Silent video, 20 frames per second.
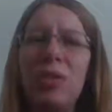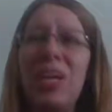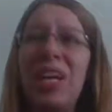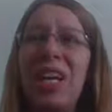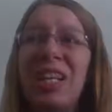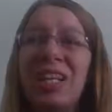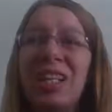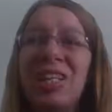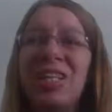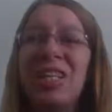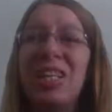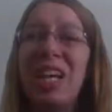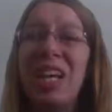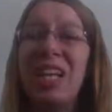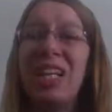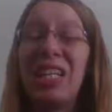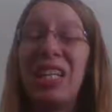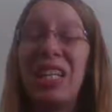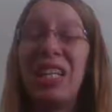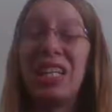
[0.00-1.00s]
And I literally
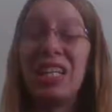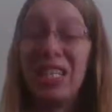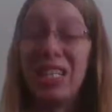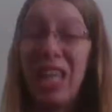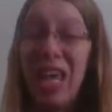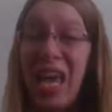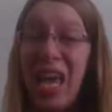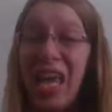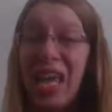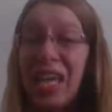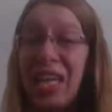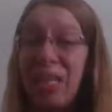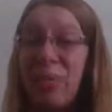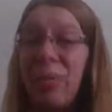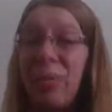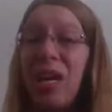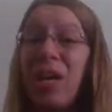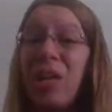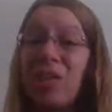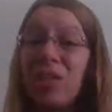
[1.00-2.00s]
had to like tag
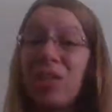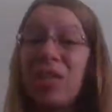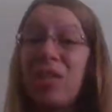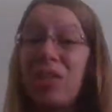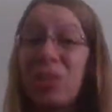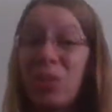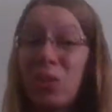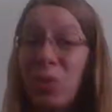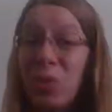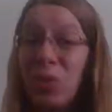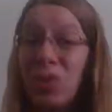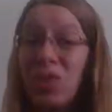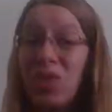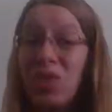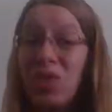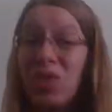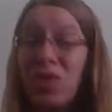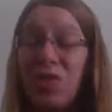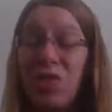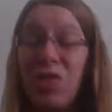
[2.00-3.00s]
them in outside
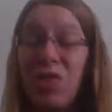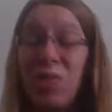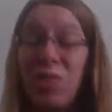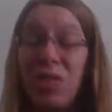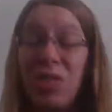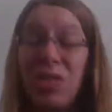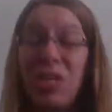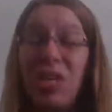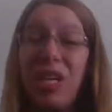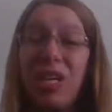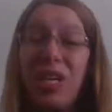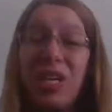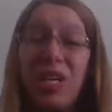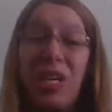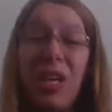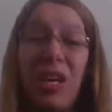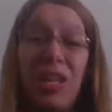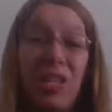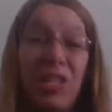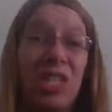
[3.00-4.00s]
sources for them to like
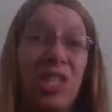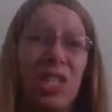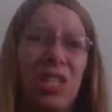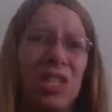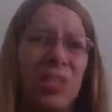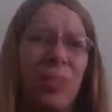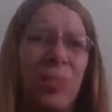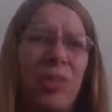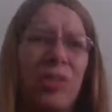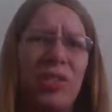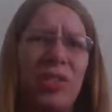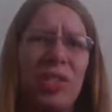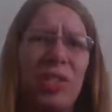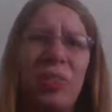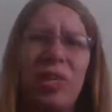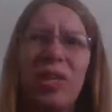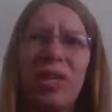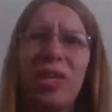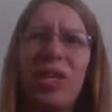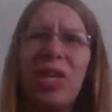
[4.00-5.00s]
check this message.
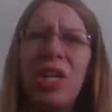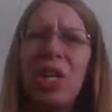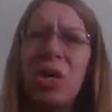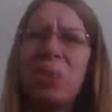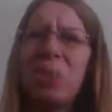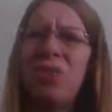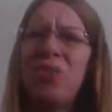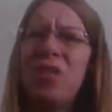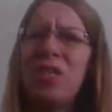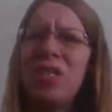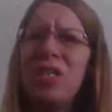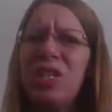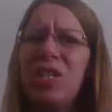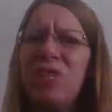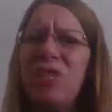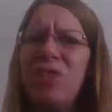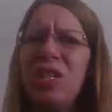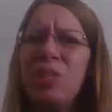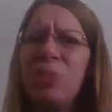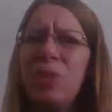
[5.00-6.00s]
I'm like, we're friends
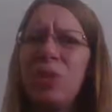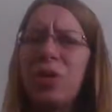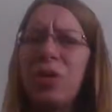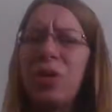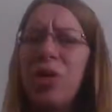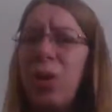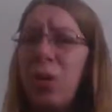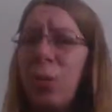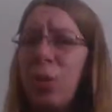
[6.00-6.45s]
on Facebook.